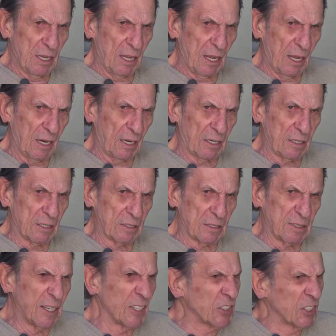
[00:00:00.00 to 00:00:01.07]
and
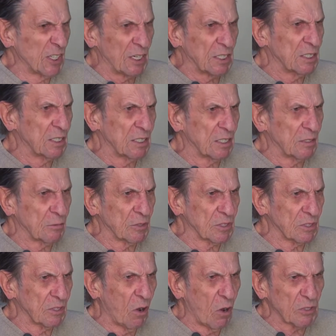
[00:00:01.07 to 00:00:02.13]
dissonant. It
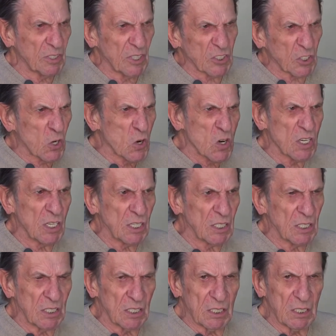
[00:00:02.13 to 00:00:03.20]
was all
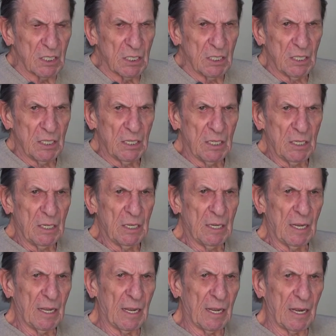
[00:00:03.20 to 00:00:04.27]
discordant.
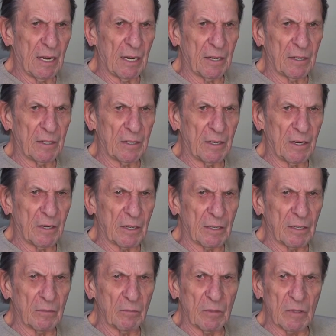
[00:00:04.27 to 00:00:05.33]
And they,
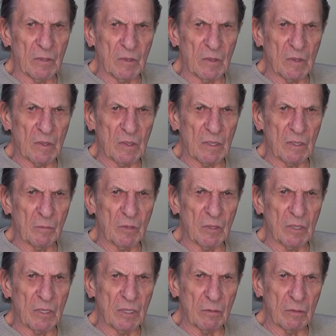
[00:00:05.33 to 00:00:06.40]
uh,
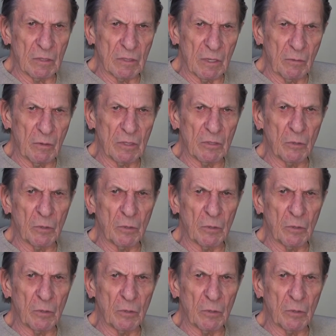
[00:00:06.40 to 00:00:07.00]
they were